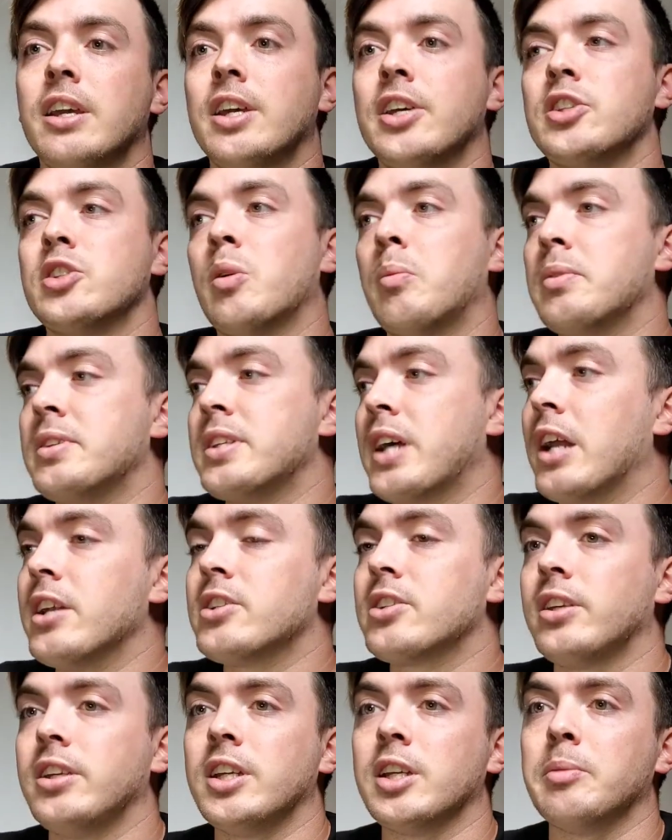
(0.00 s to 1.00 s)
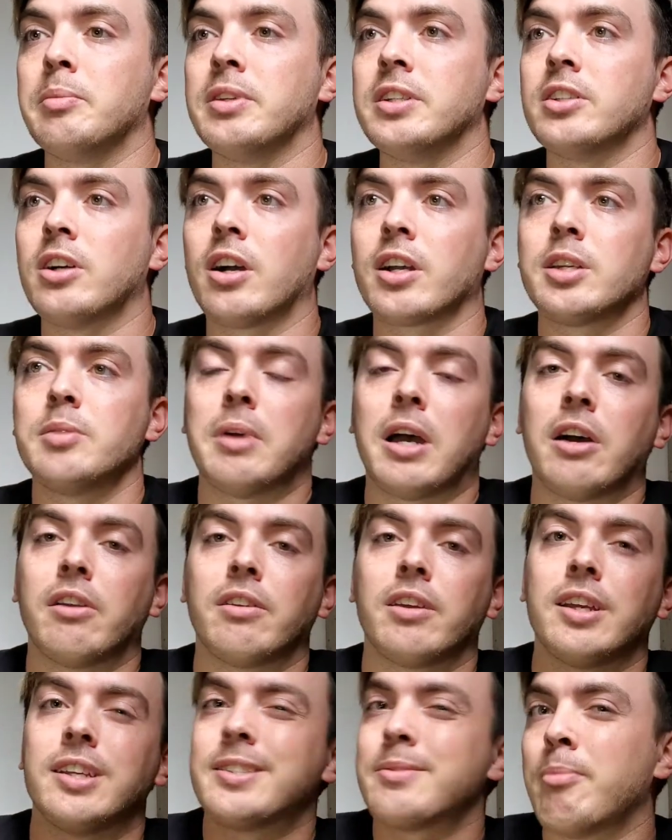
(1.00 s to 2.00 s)
So potentially you could be talking about
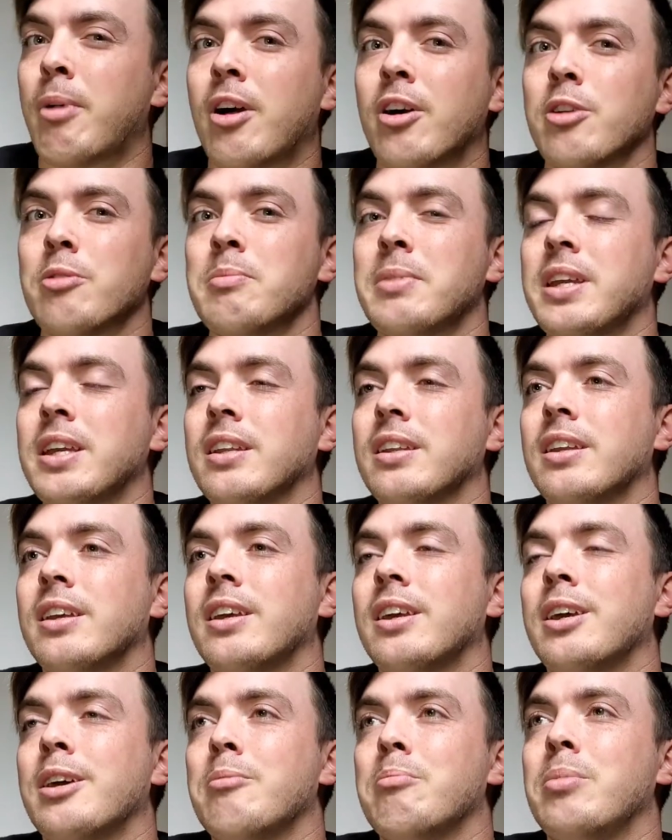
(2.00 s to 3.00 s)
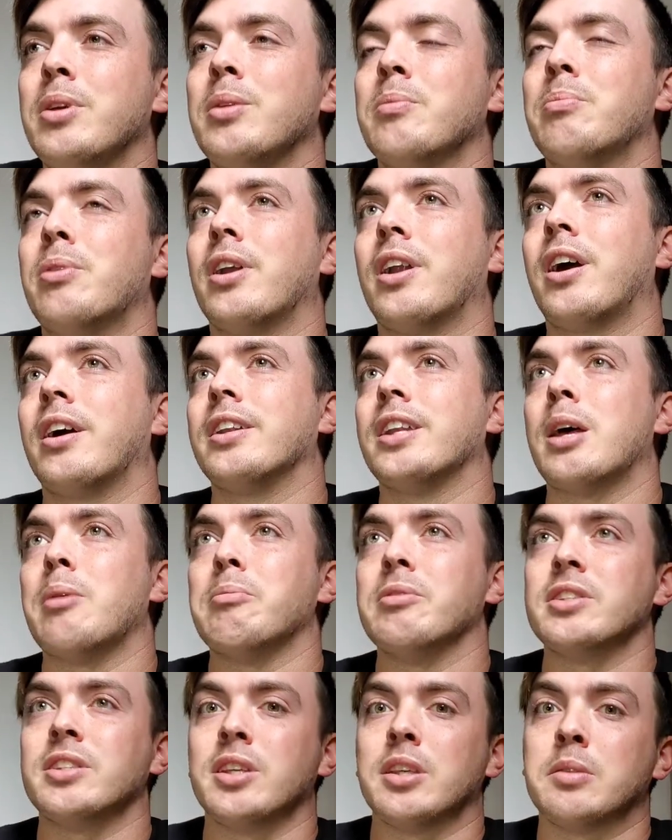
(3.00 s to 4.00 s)
a smaller meet being put on N B
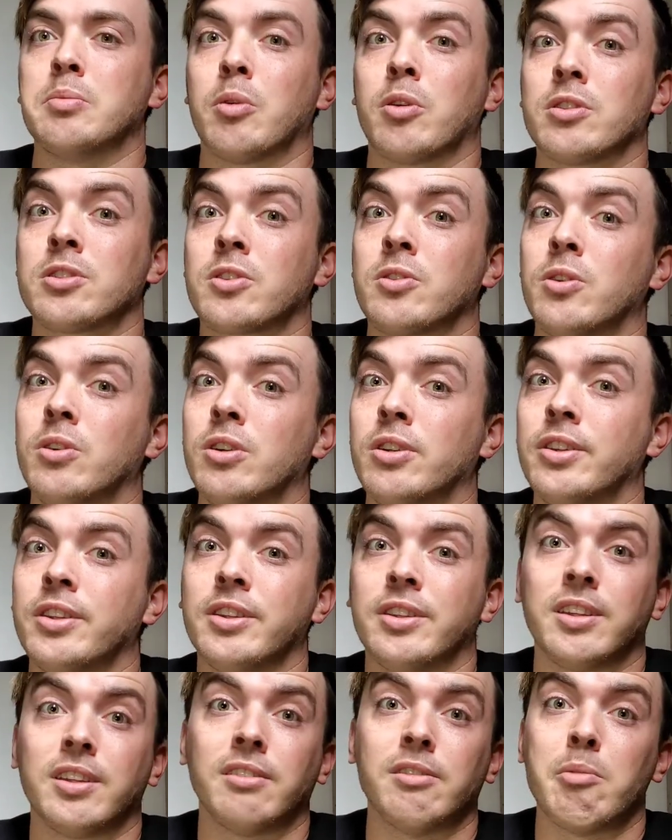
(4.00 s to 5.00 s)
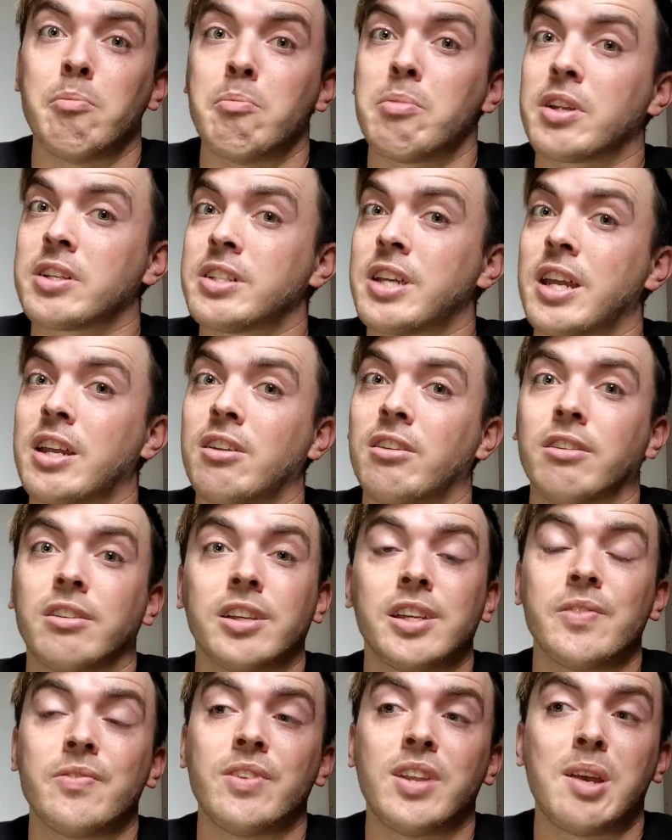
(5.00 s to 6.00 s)
C Sports Gold, the Olympic Channel, or
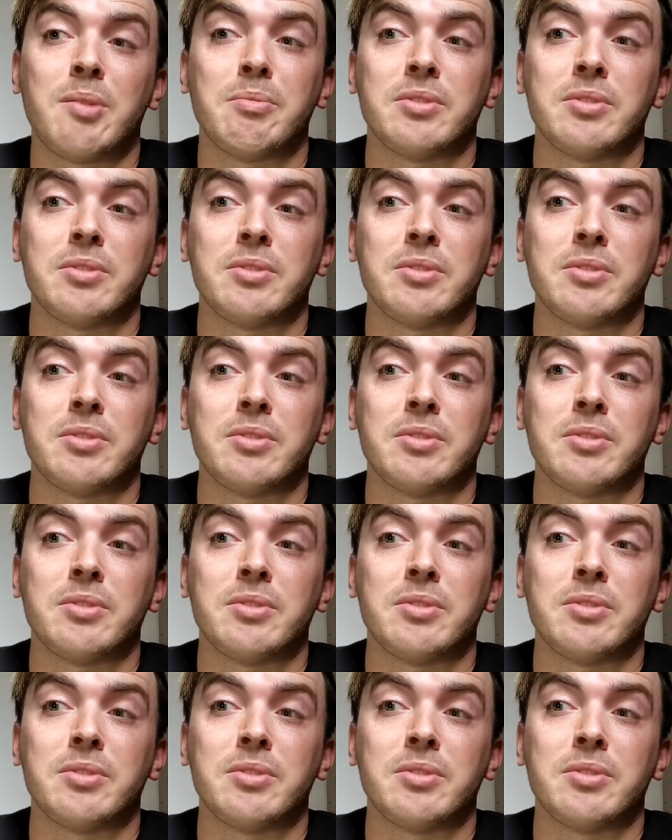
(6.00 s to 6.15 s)
even N